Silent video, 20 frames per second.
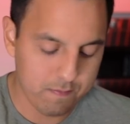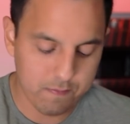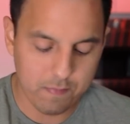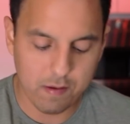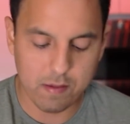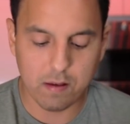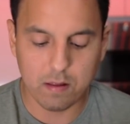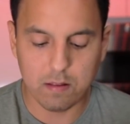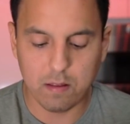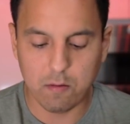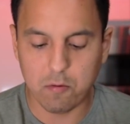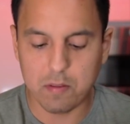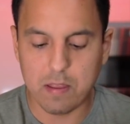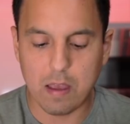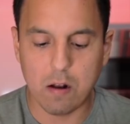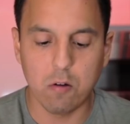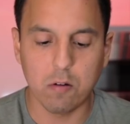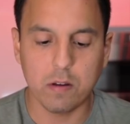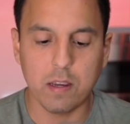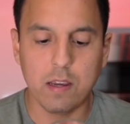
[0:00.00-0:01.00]
basically what
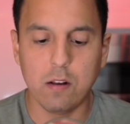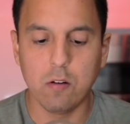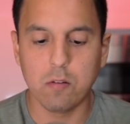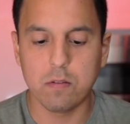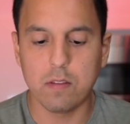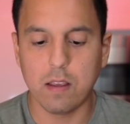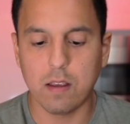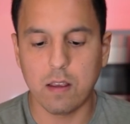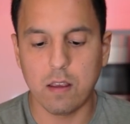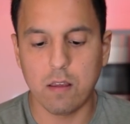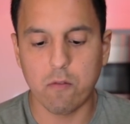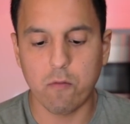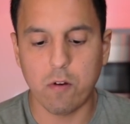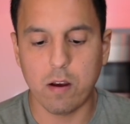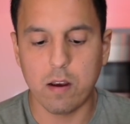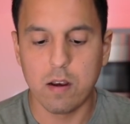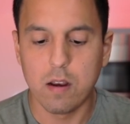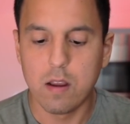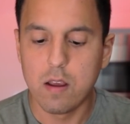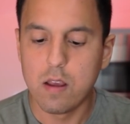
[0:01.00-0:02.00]
that whole keto thing is,
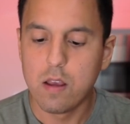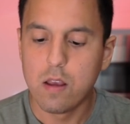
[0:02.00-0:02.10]
right?